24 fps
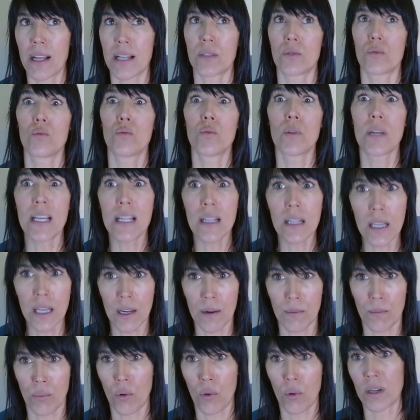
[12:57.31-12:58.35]
it's really
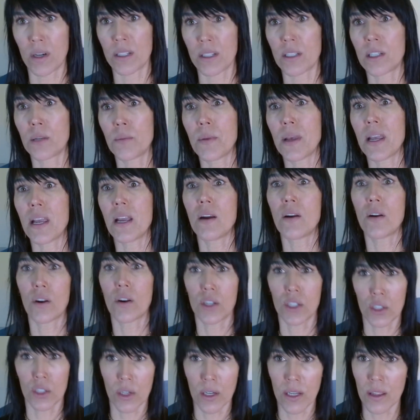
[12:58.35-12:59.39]
important to be
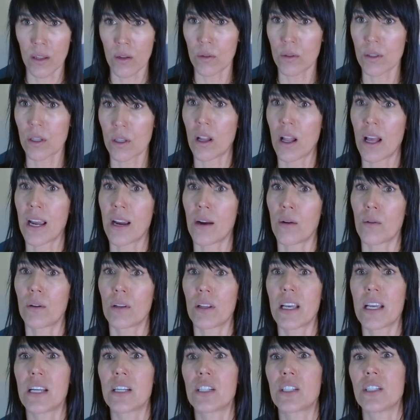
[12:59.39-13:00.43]
nurturing those client
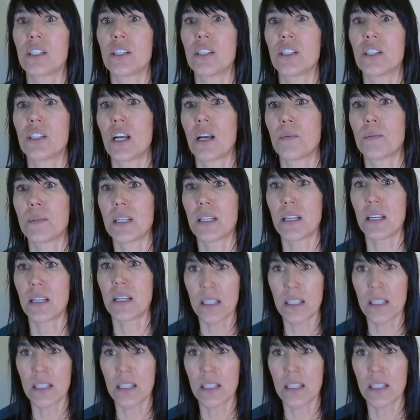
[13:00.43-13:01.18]
relationships and